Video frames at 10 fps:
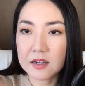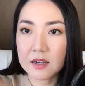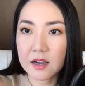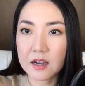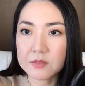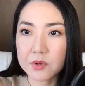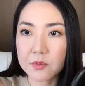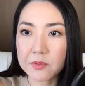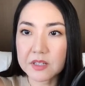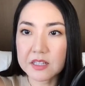I
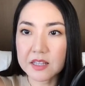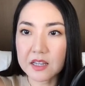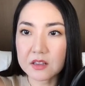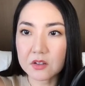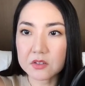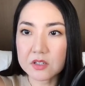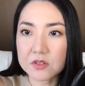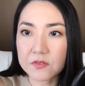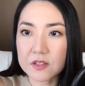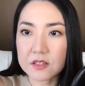probably like Lotus
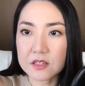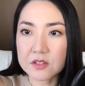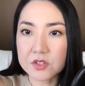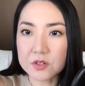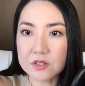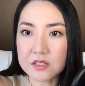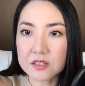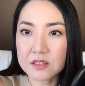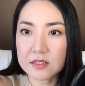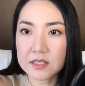Easters.
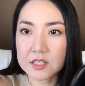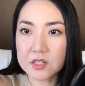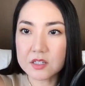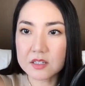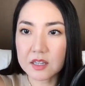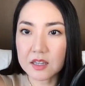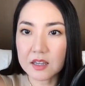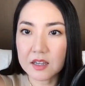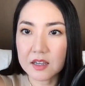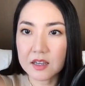Interesting.
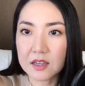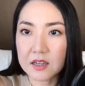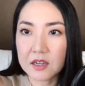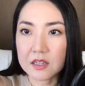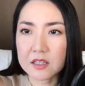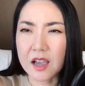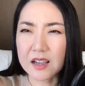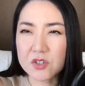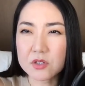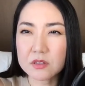Yeah, I
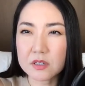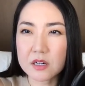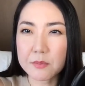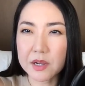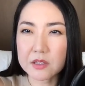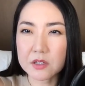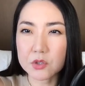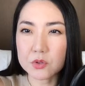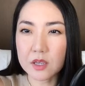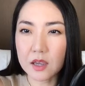should learn about the
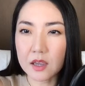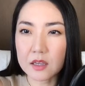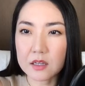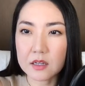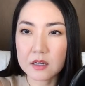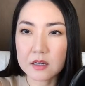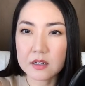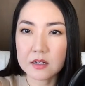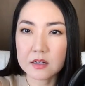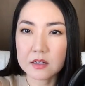UK.
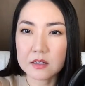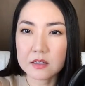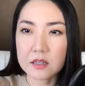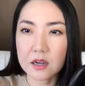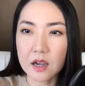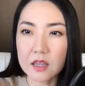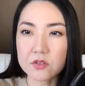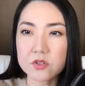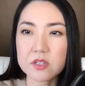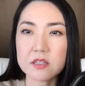Yeah, I
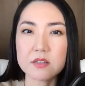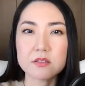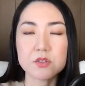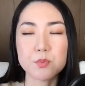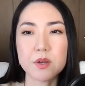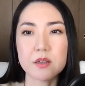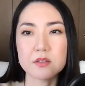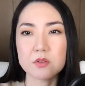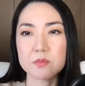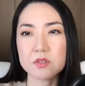understand English, but
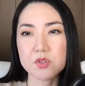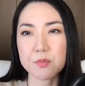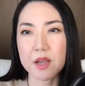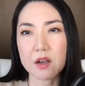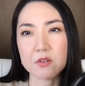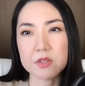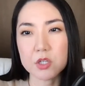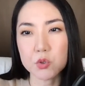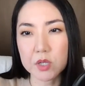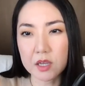not much about
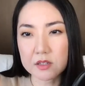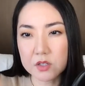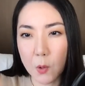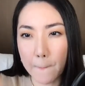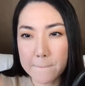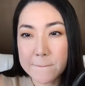the UK. So,